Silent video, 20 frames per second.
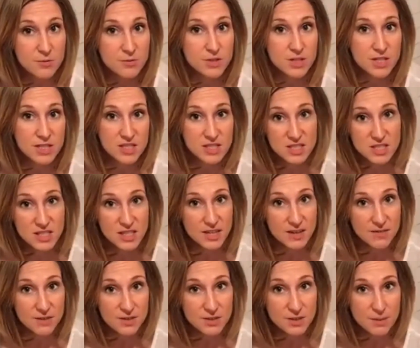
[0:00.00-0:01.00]
Just to give
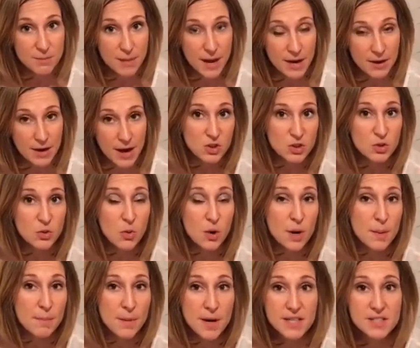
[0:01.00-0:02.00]
you some background, your
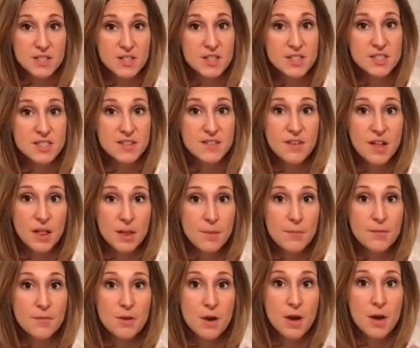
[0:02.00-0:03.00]
muscles
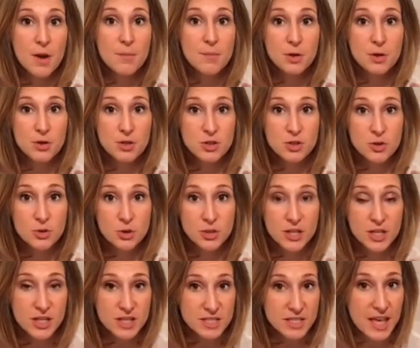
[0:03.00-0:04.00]
develop from your
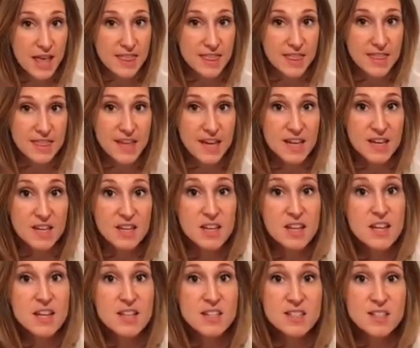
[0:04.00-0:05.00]
shoulders and then they
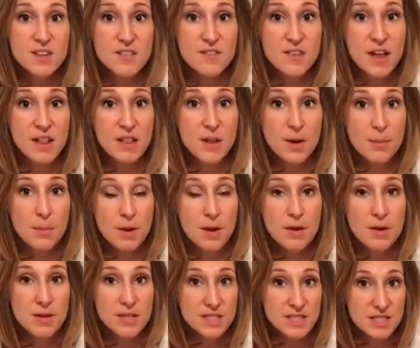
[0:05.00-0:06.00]
develop
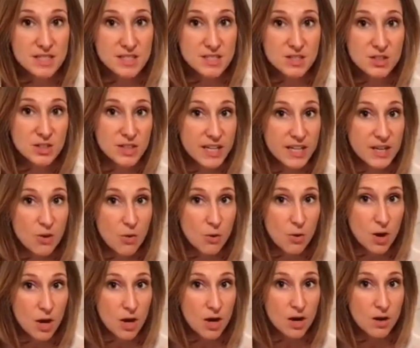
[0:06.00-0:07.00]
distally
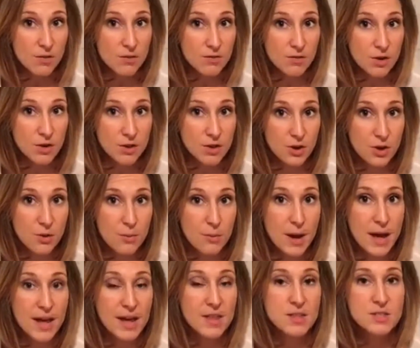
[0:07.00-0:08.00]
or further
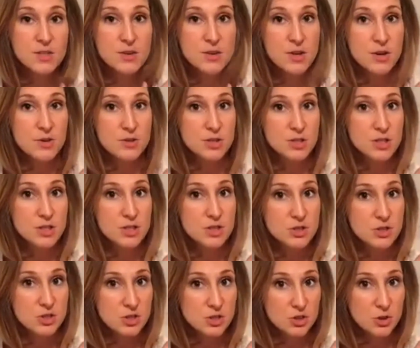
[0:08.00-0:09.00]
away. So it goes
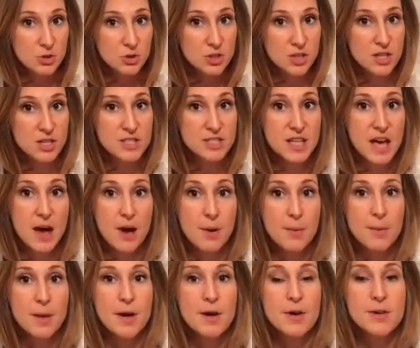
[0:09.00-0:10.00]
shoulders,
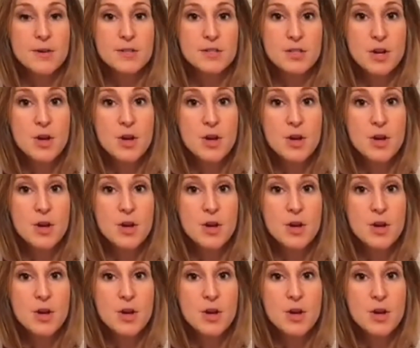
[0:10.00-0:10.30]
elbows,